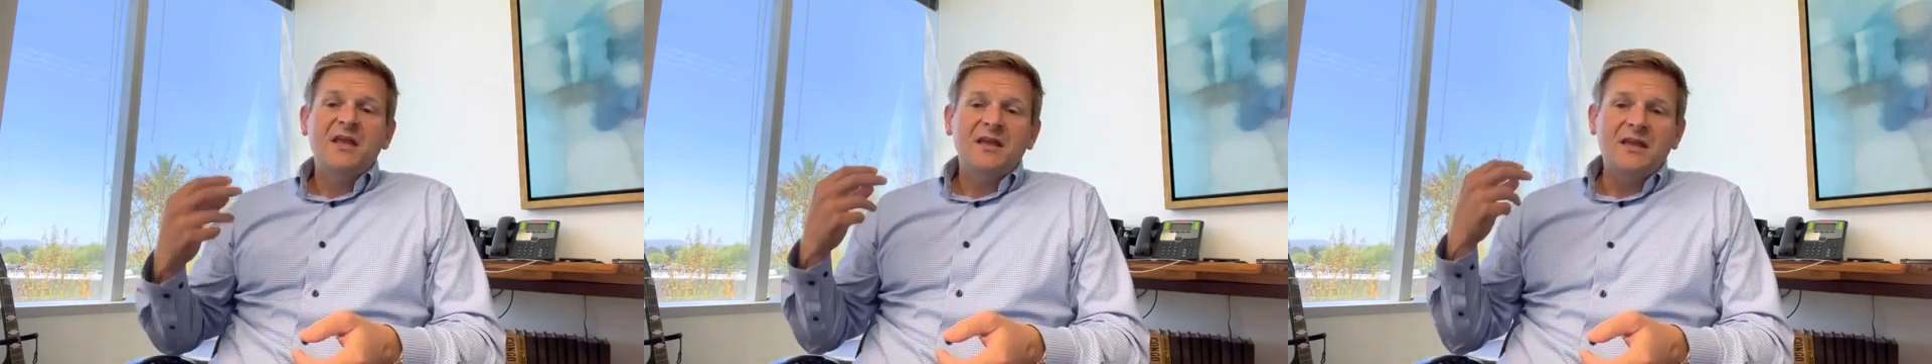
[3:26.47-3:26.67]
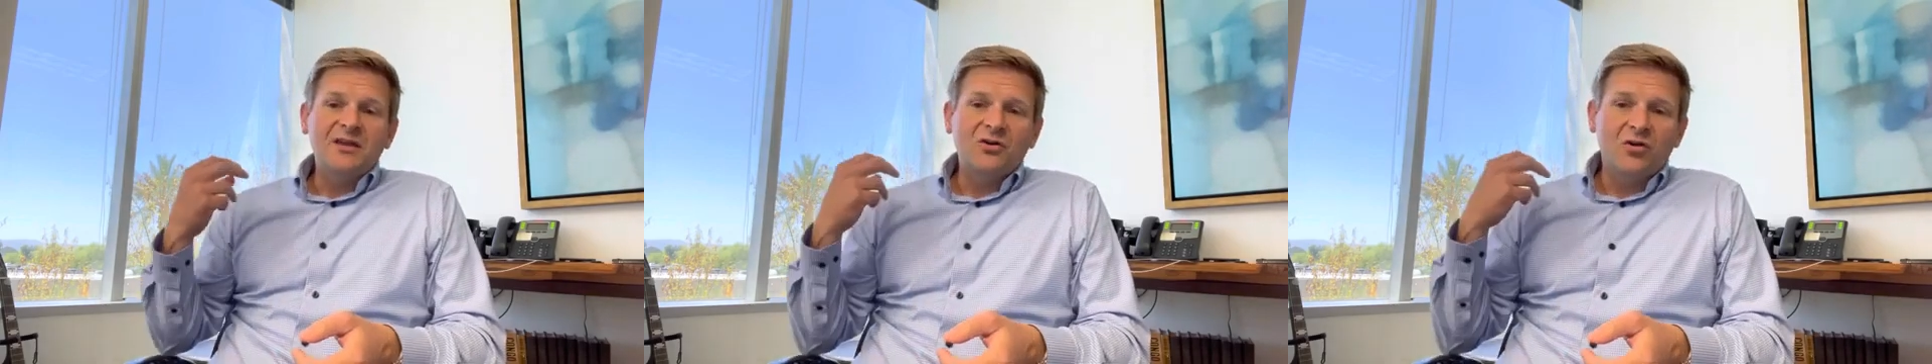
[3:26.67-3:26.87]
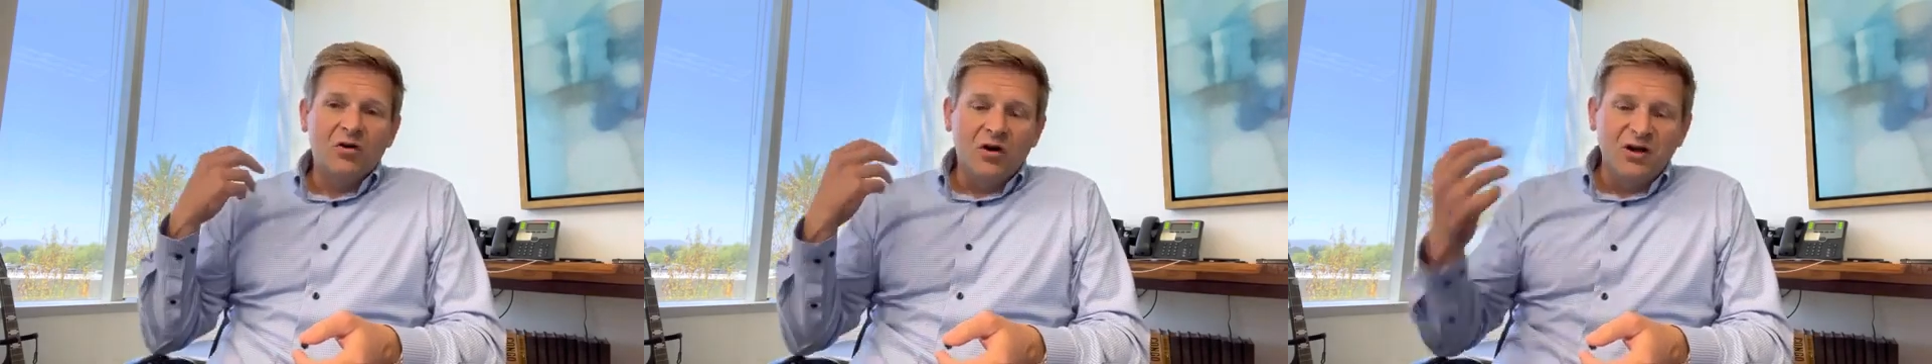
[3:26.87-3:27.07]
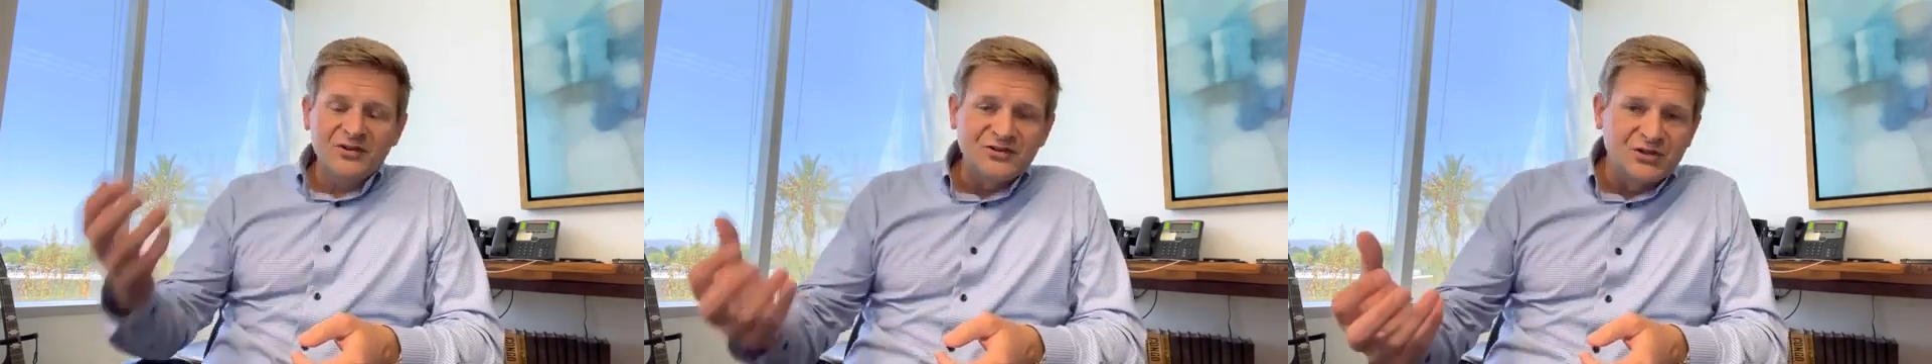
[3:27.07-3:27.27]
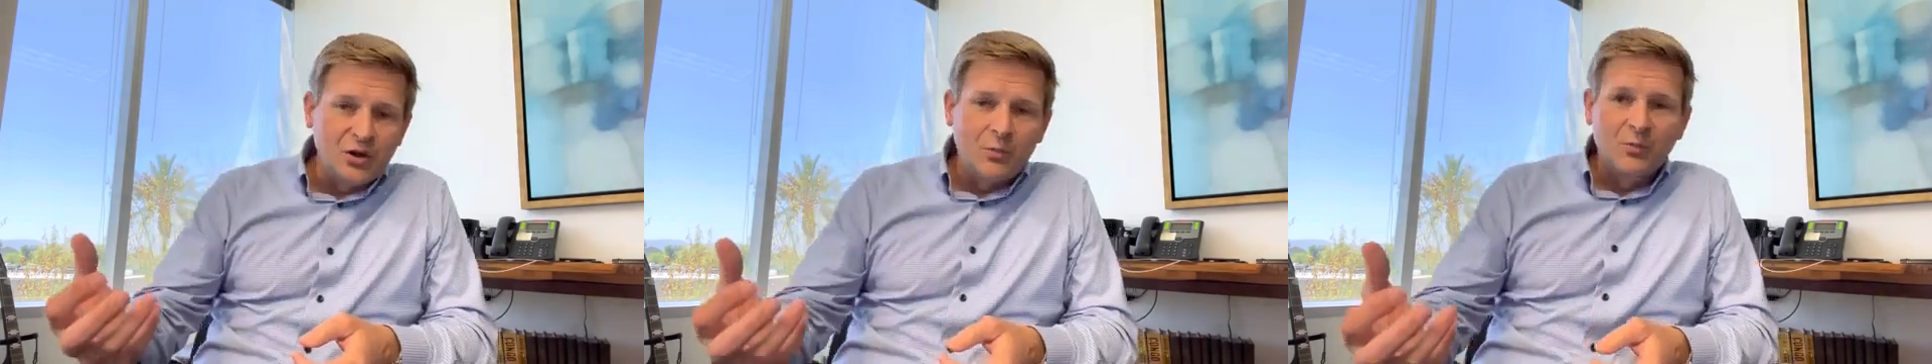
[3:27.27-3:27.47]
It
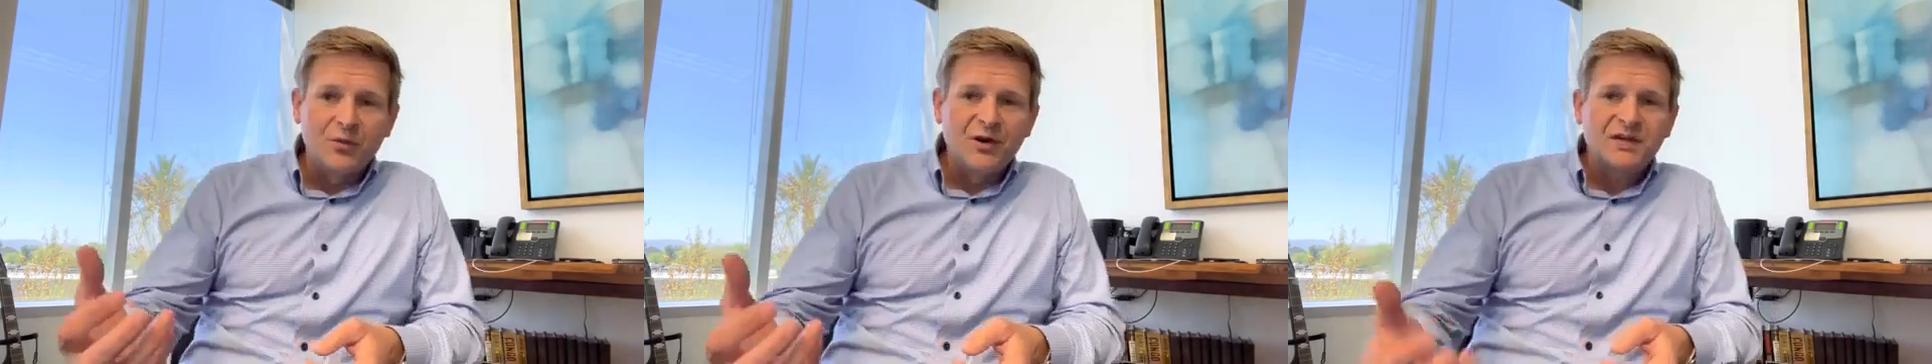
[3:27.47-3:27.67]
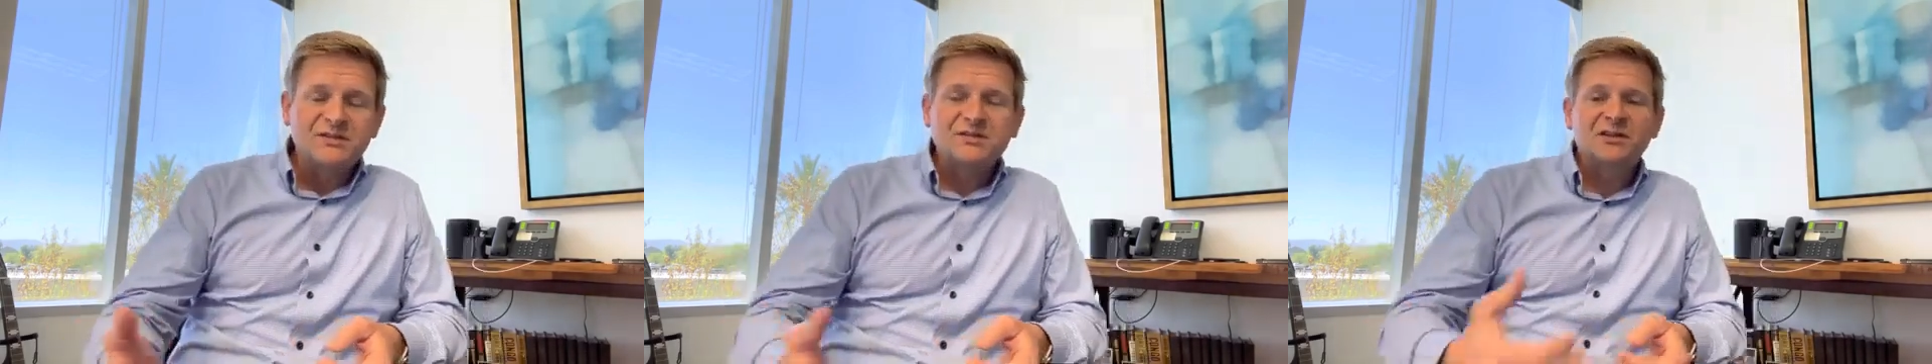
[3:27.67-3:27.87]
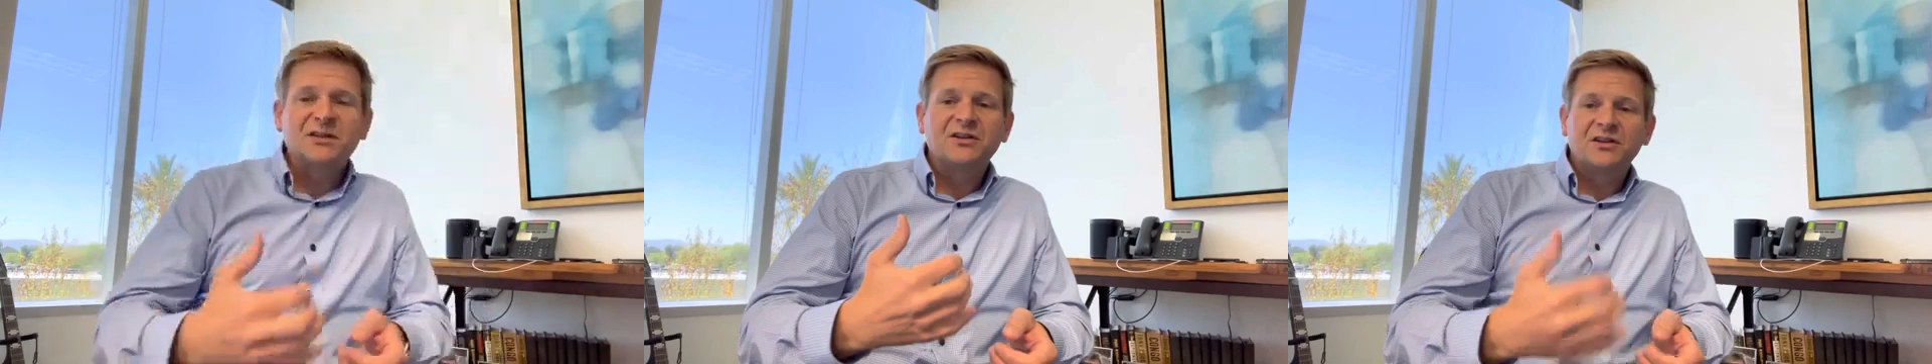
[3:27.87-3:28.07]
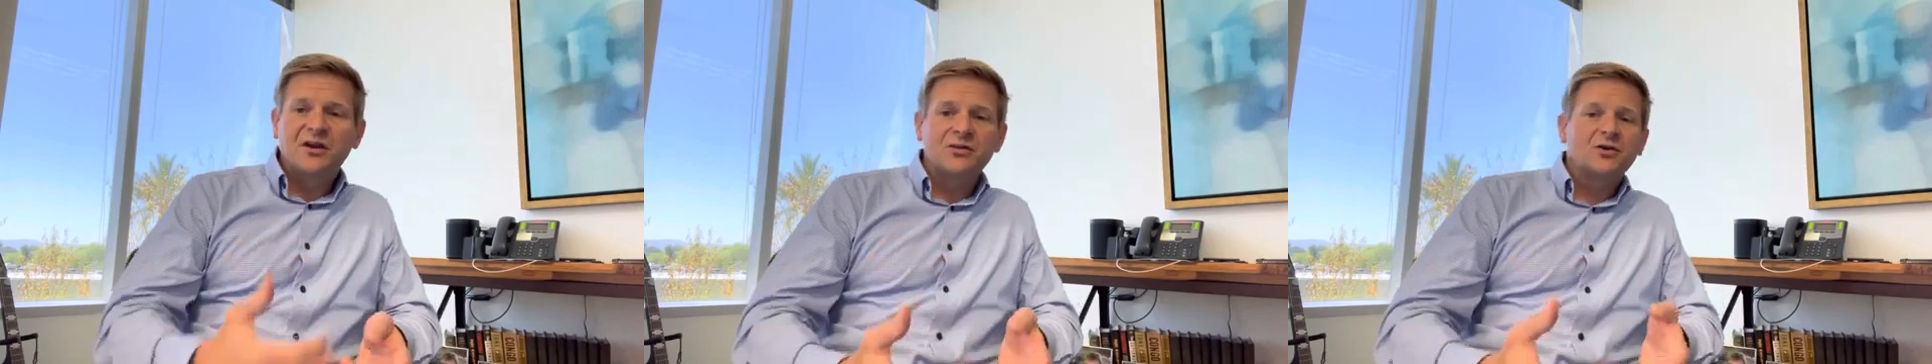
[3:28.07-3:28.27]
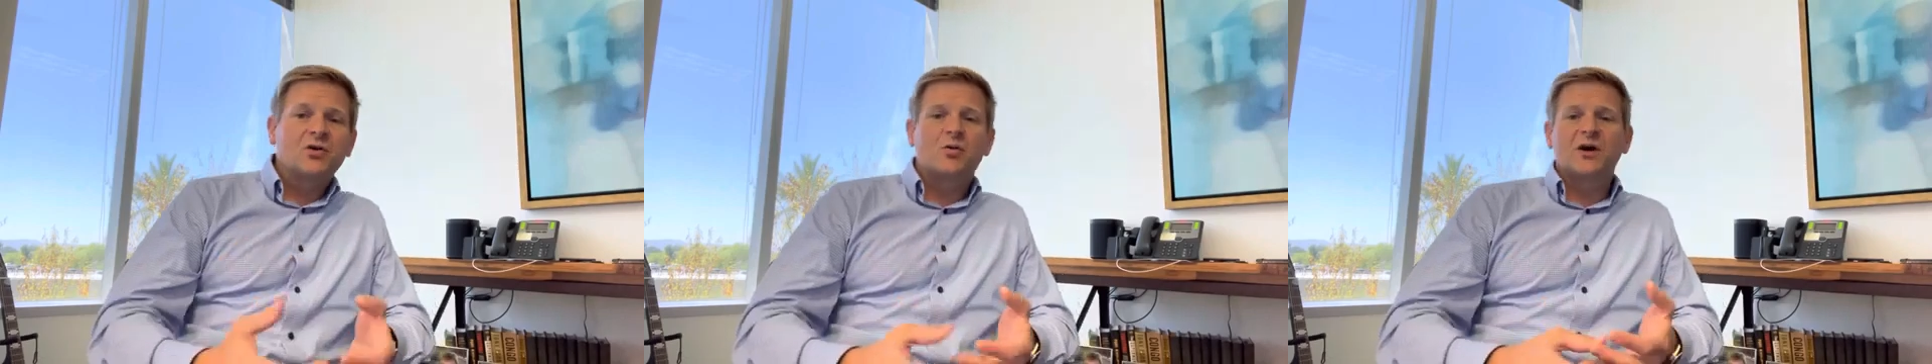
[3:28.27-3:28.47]
also brings in
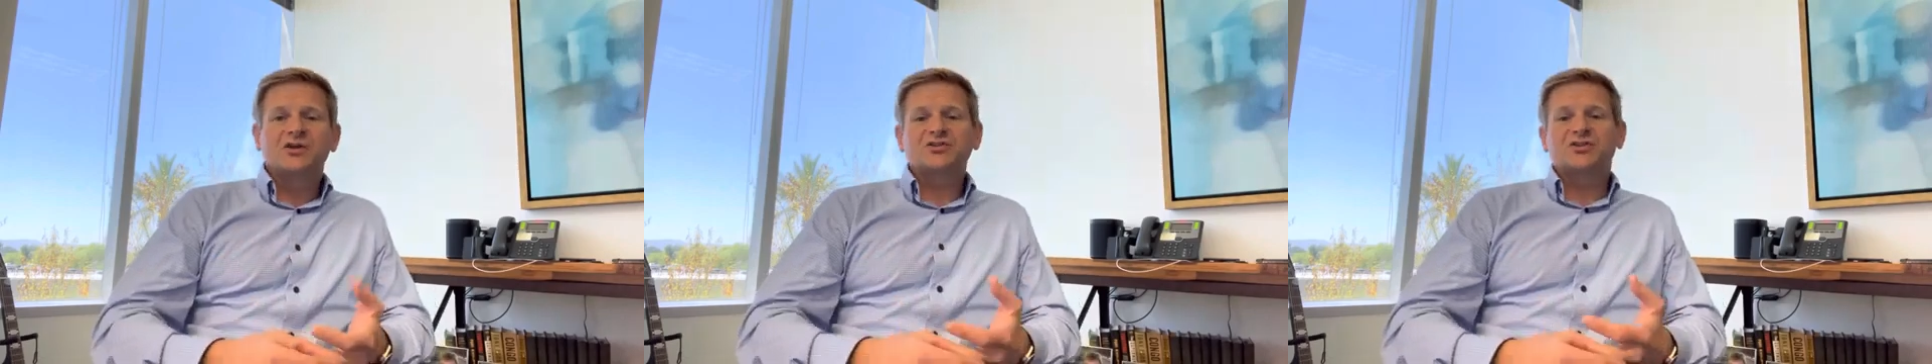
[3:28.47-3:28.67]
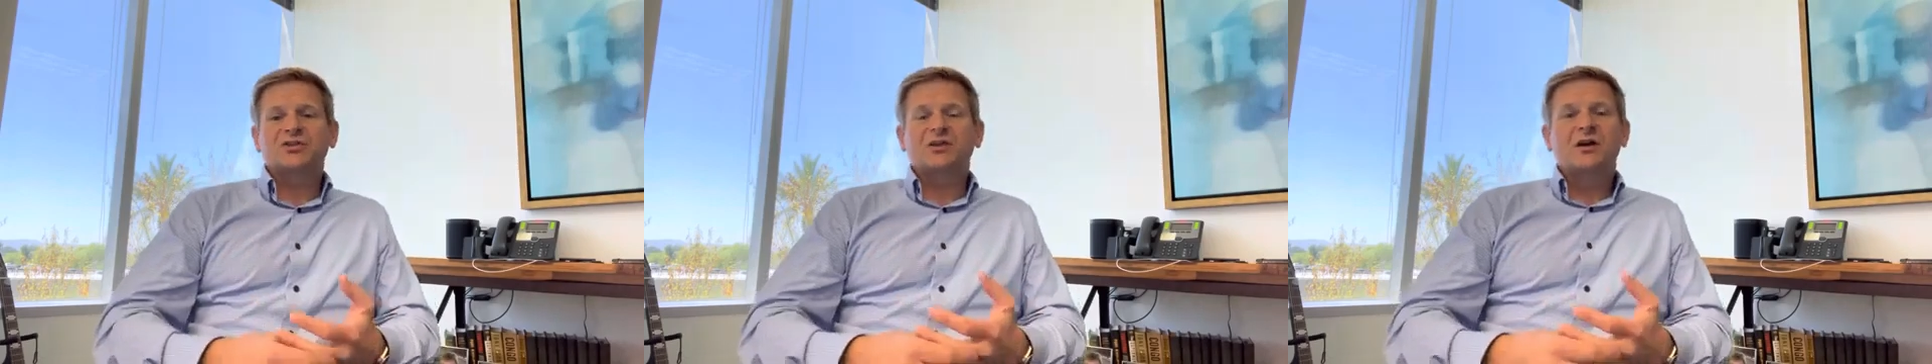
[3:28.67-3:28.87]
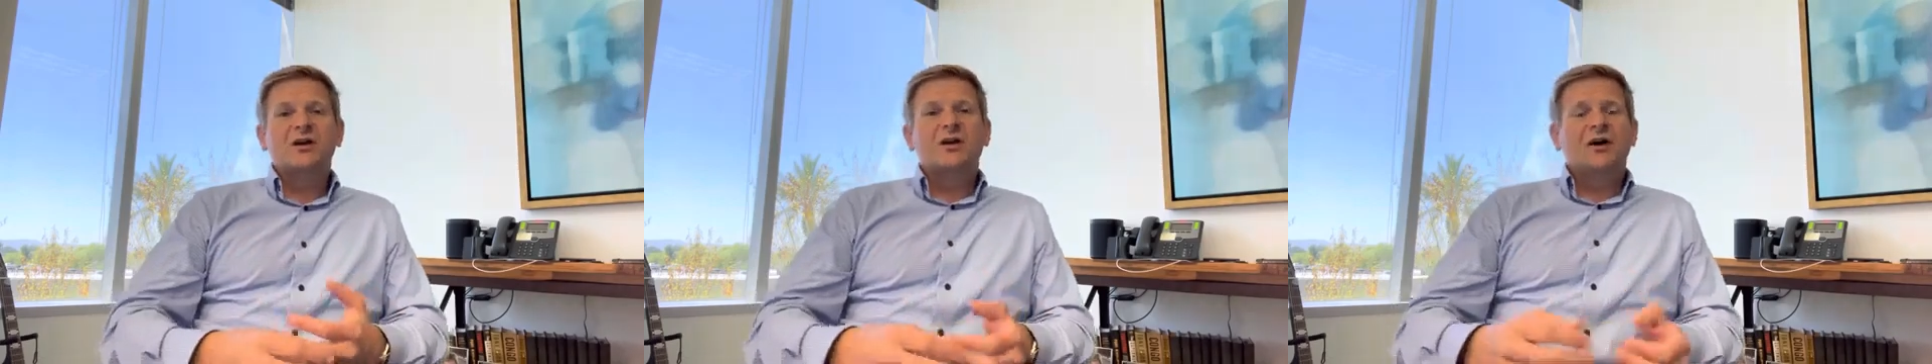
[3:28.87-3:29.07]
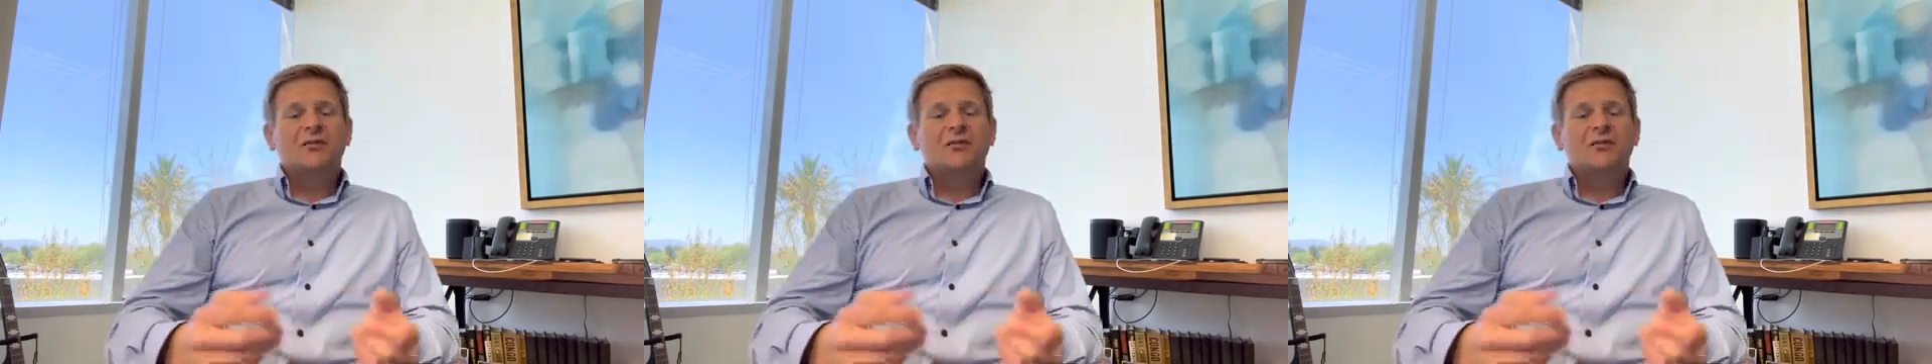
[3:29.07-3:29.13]
another question